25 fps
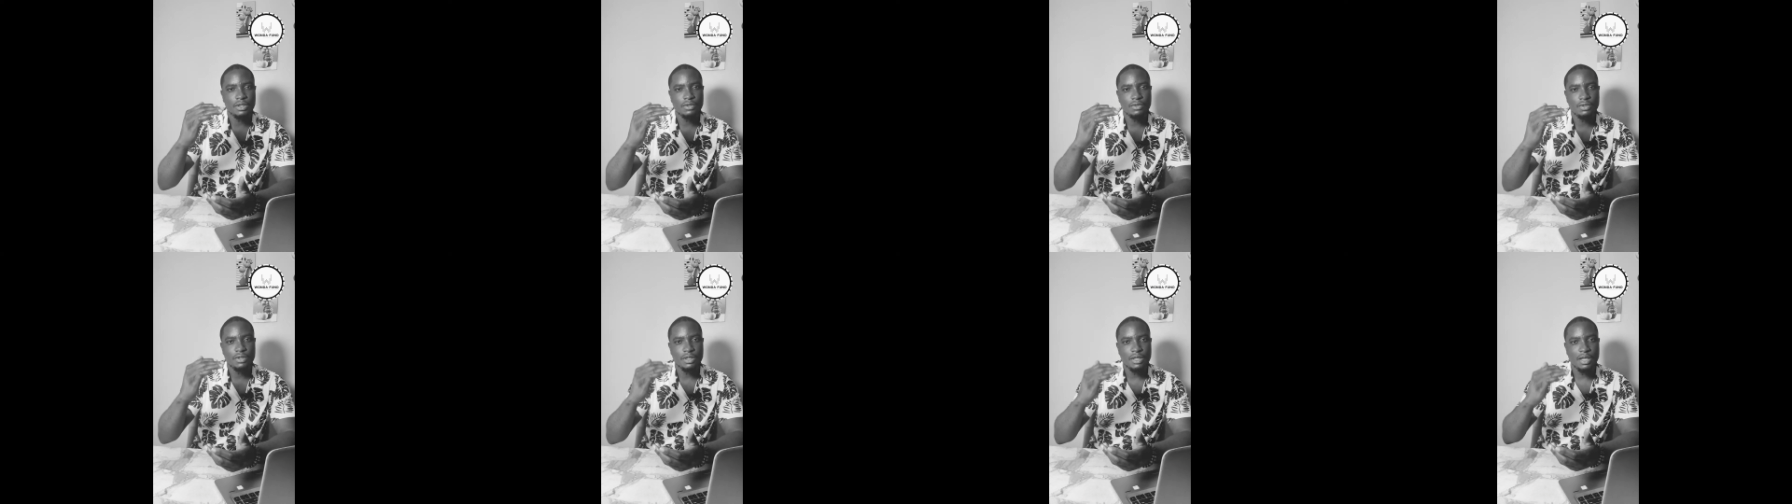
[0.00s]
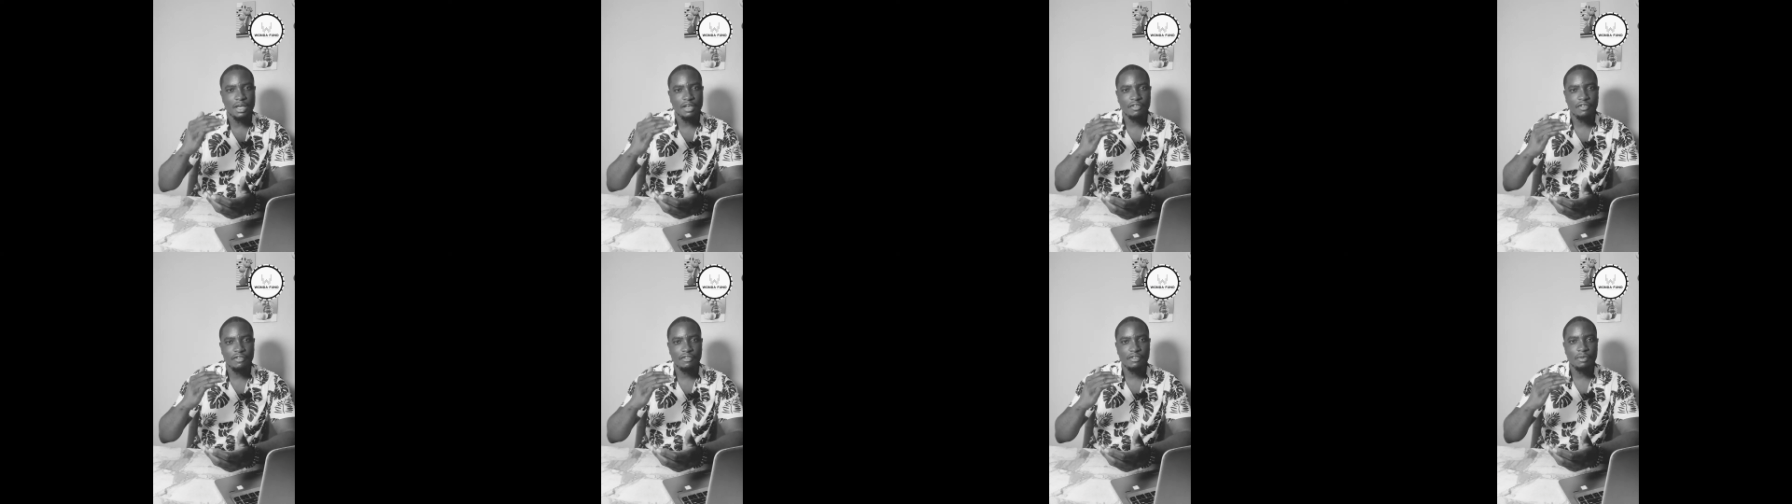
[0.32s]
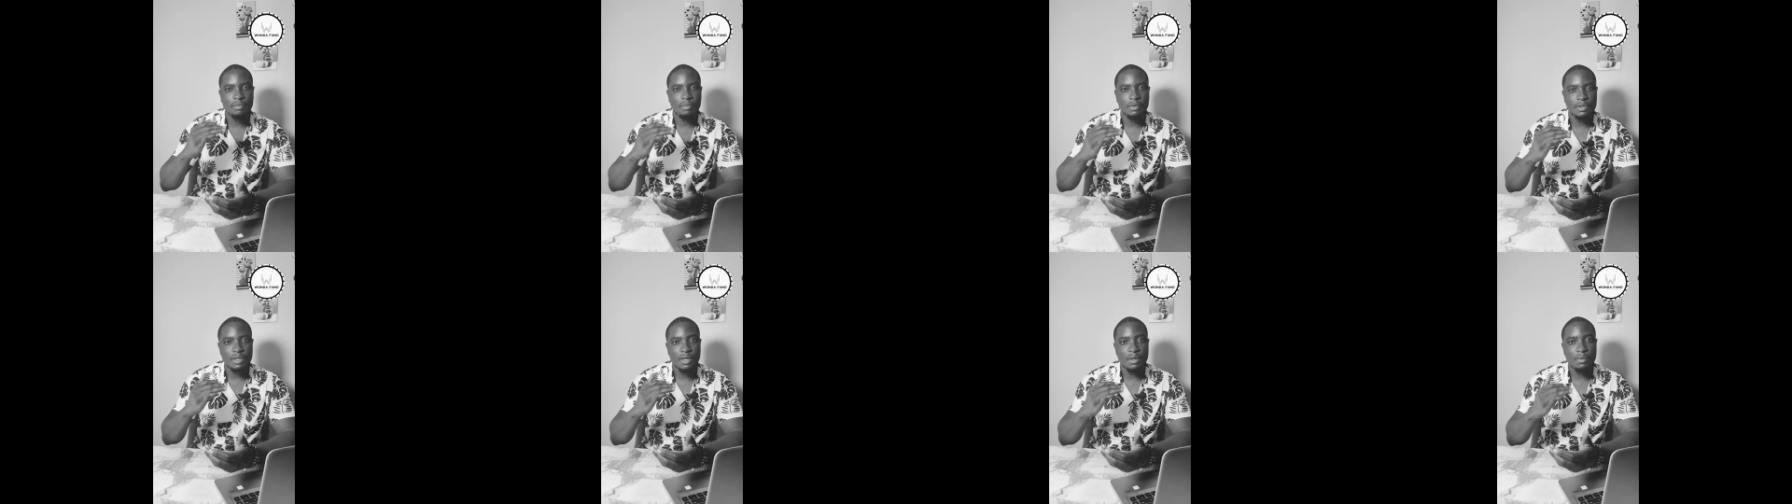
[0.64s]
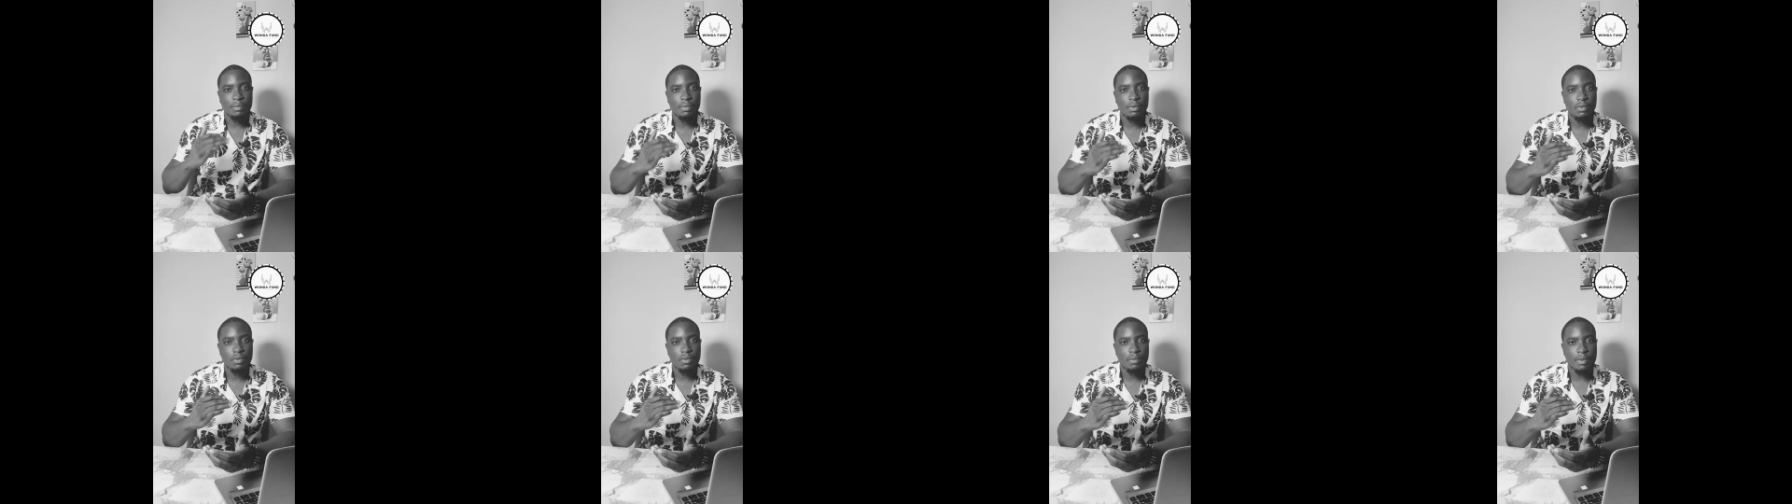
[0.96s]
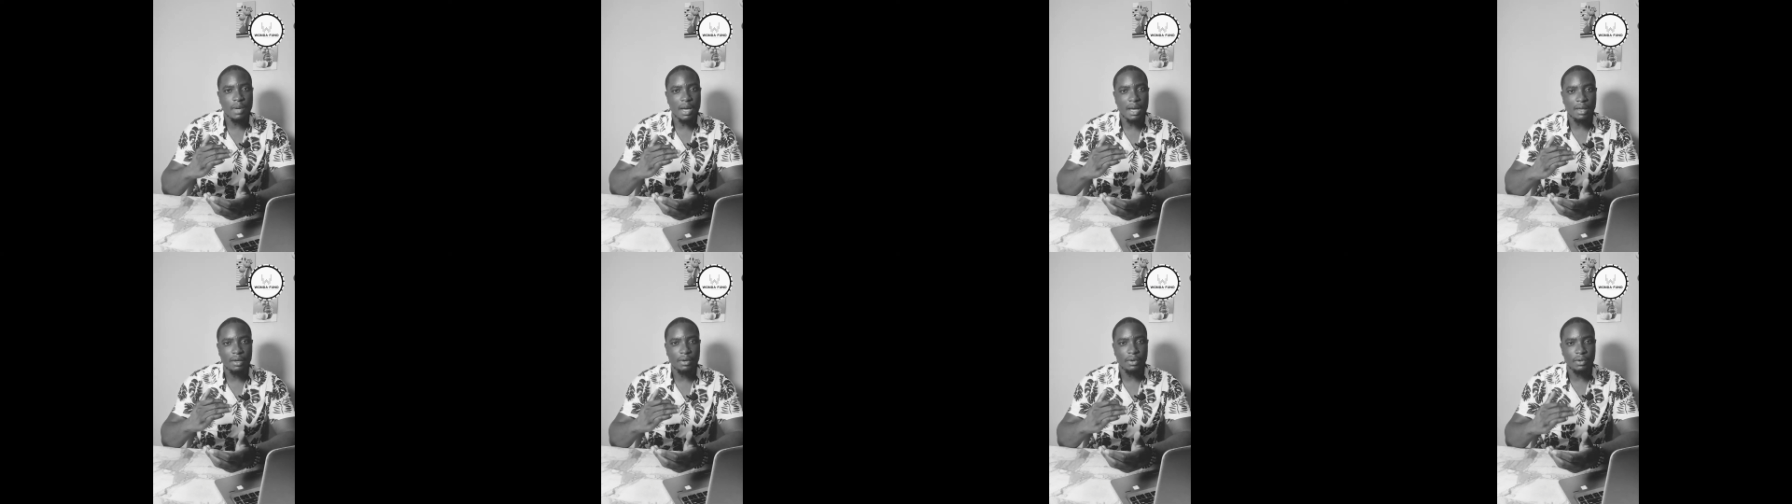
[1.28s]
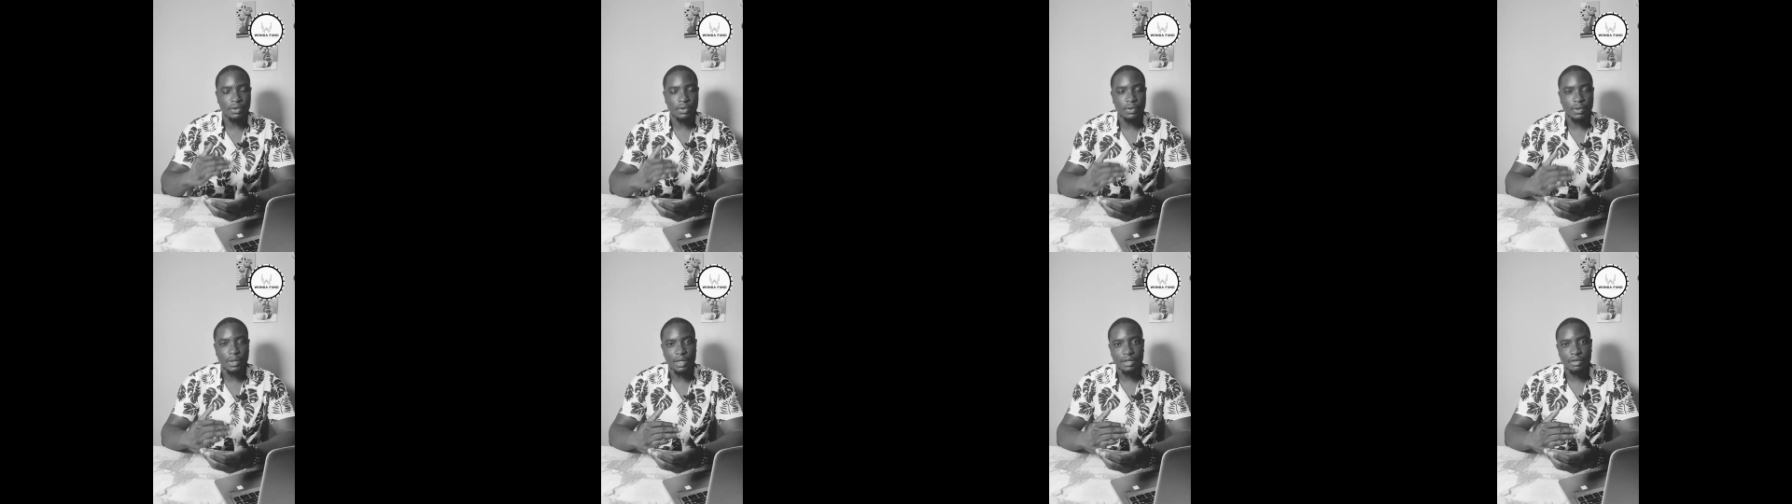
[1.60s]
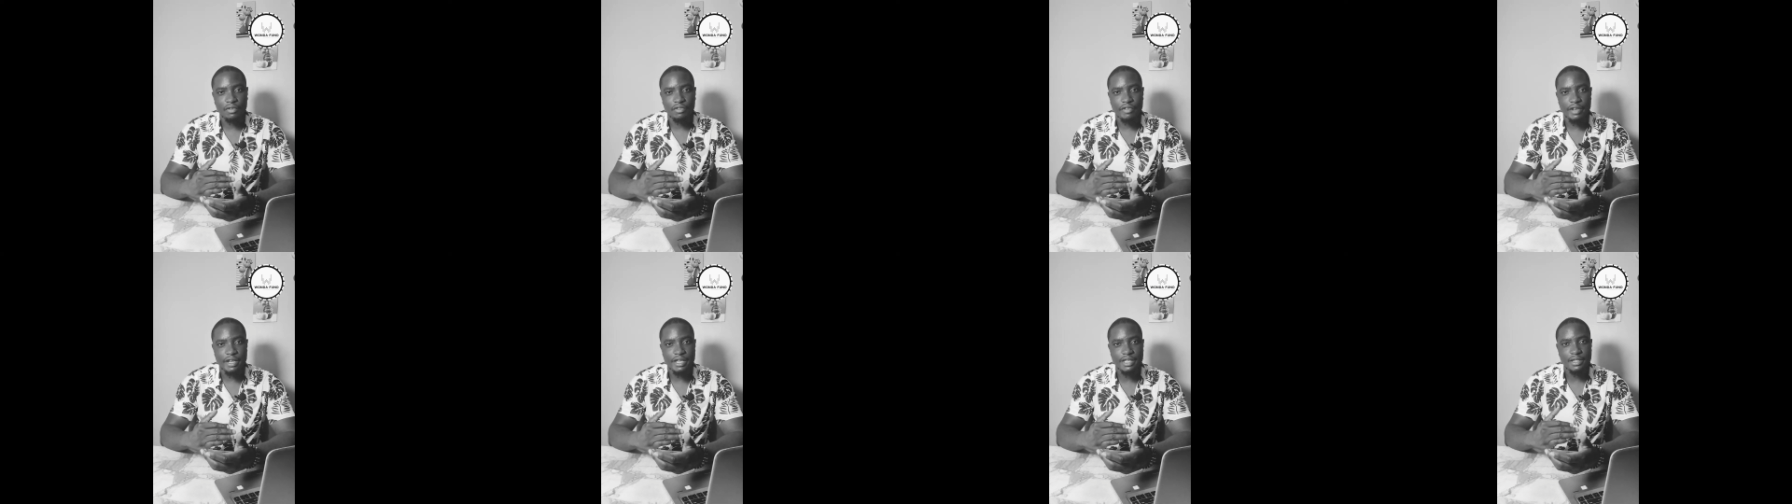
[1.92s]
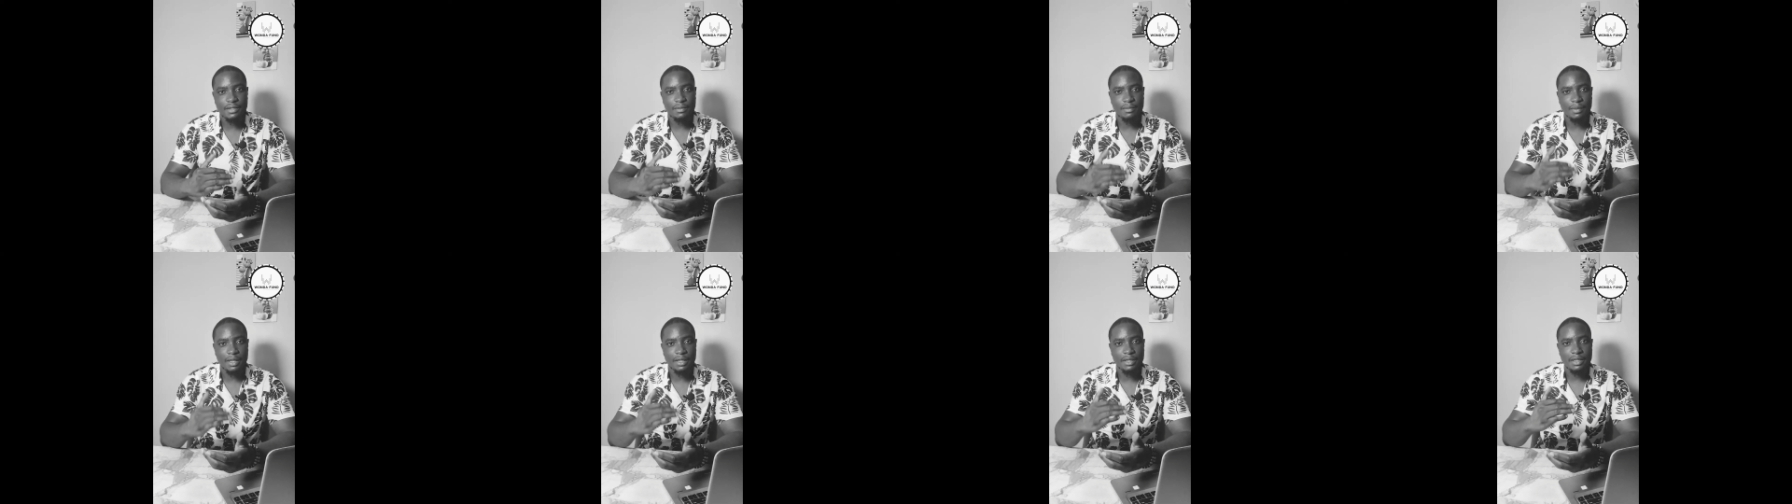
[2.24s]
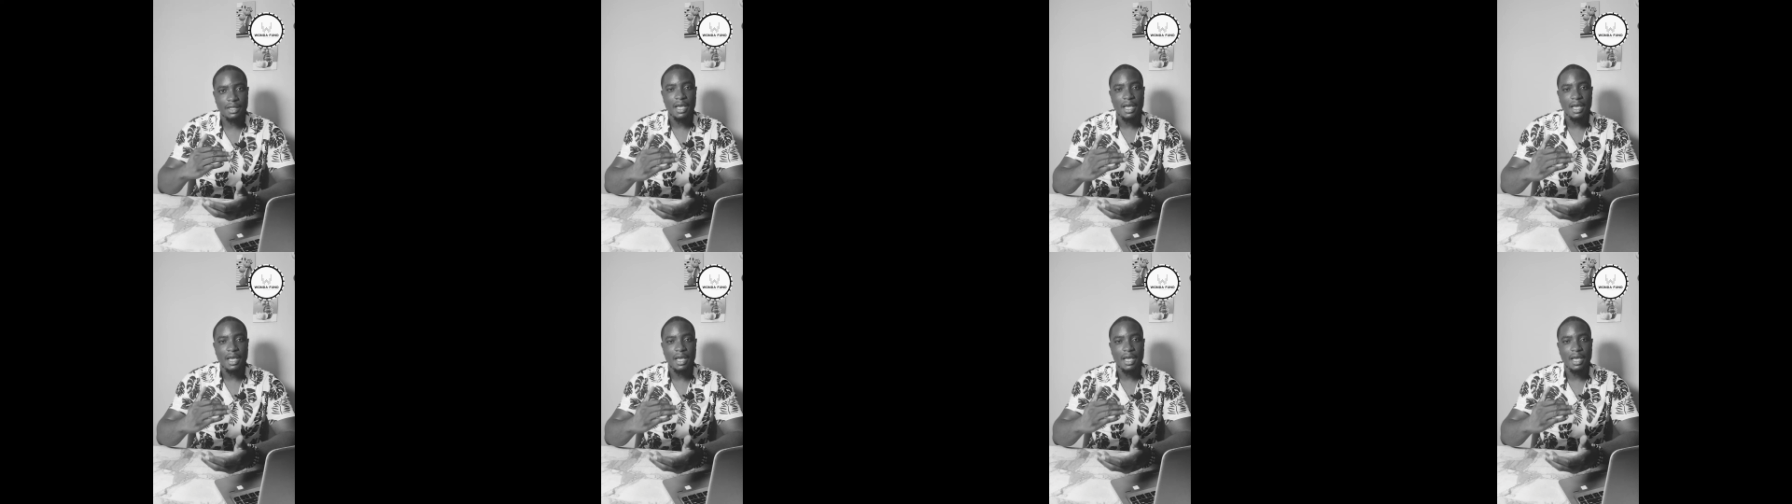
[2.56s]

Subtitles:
see a 50% pullback on your investment,